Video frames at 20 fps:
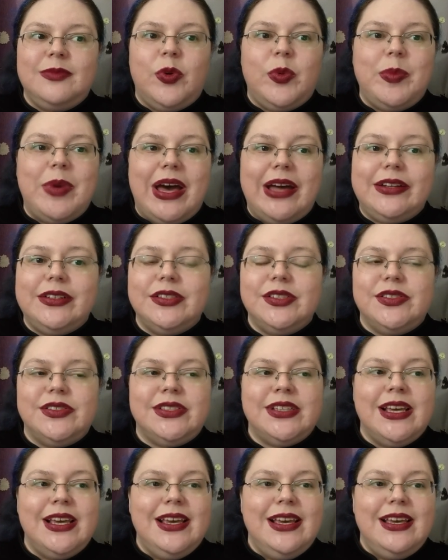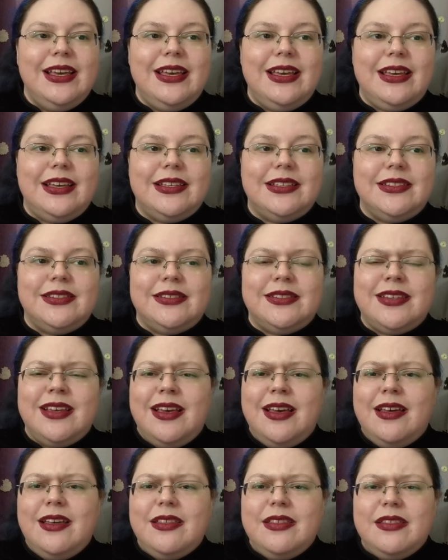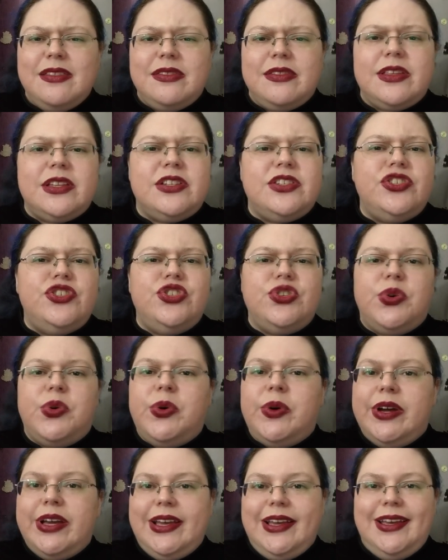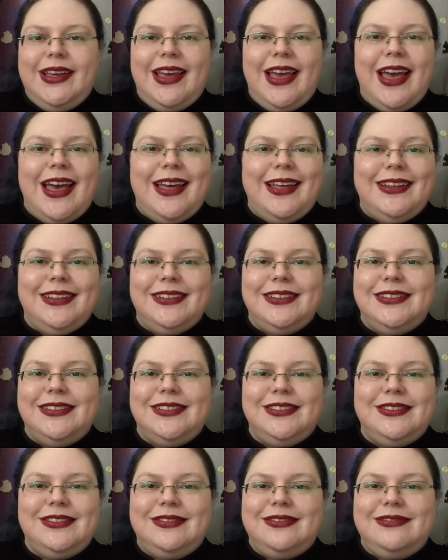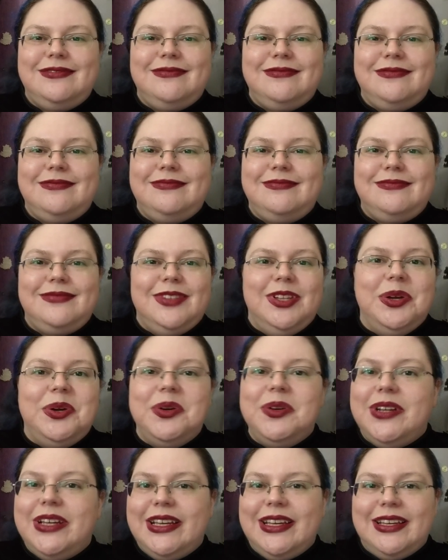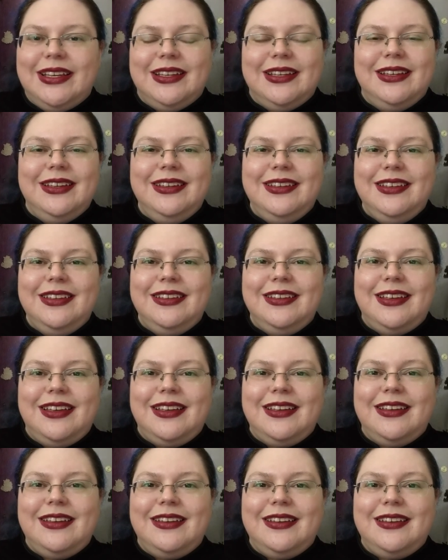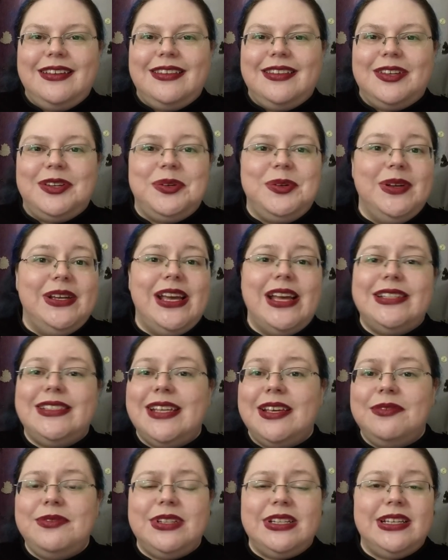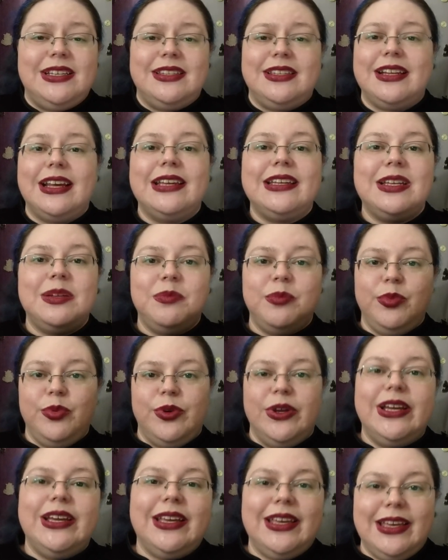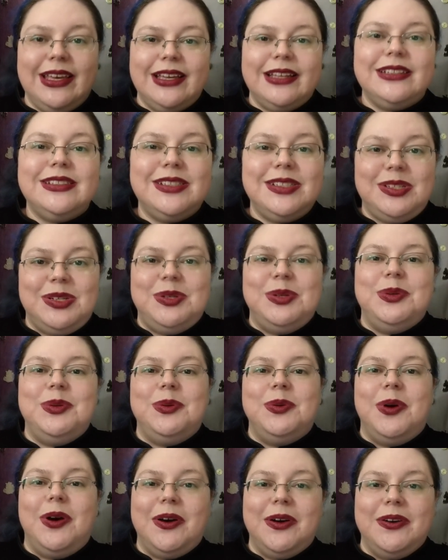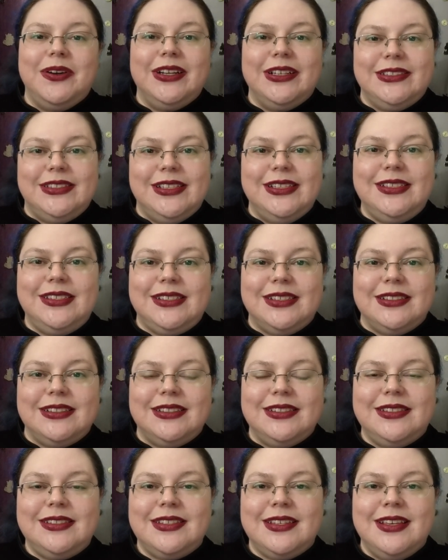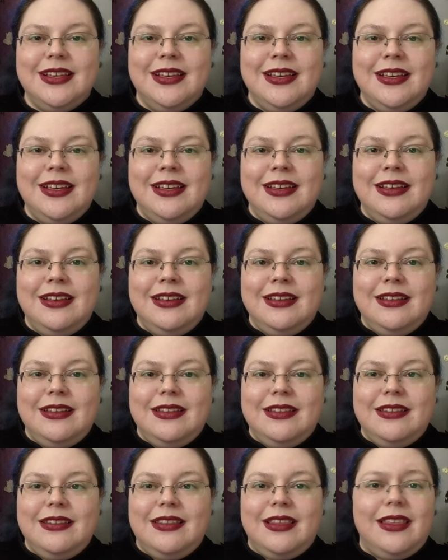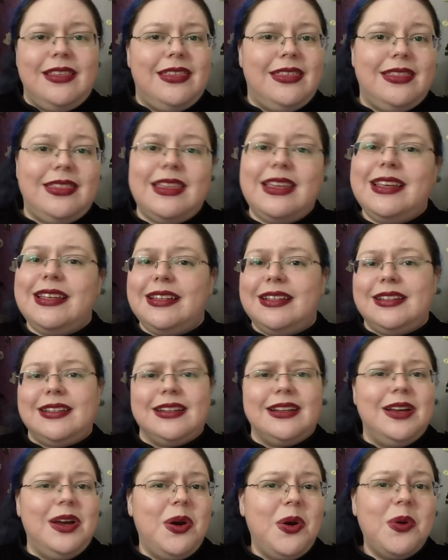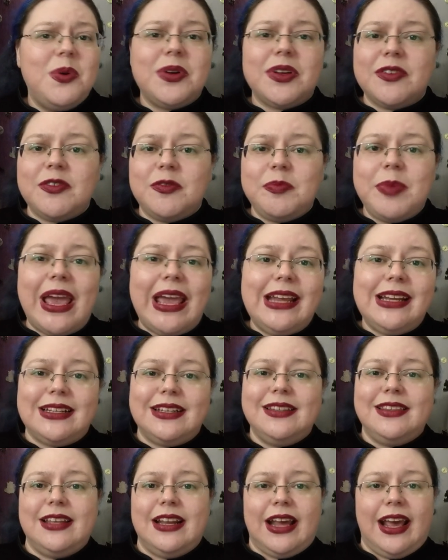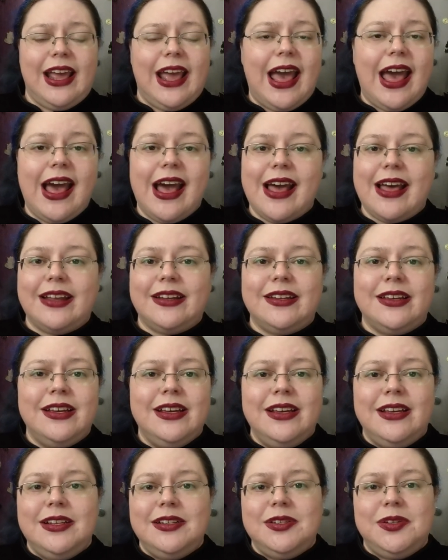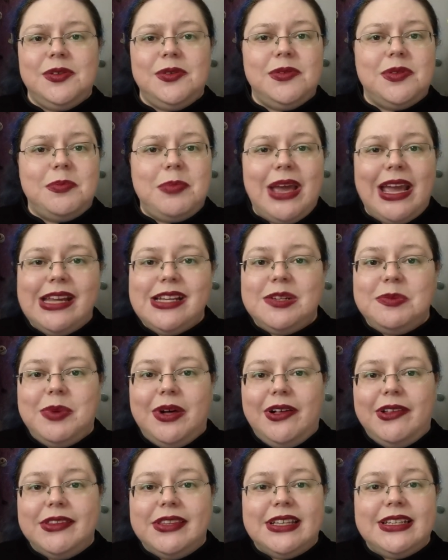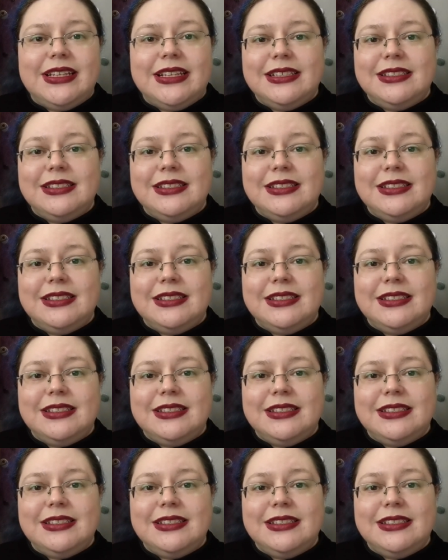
What matters is the joy and learning, the creativity that I can bring into our existence, the thin coat of paint that I add to the paintball that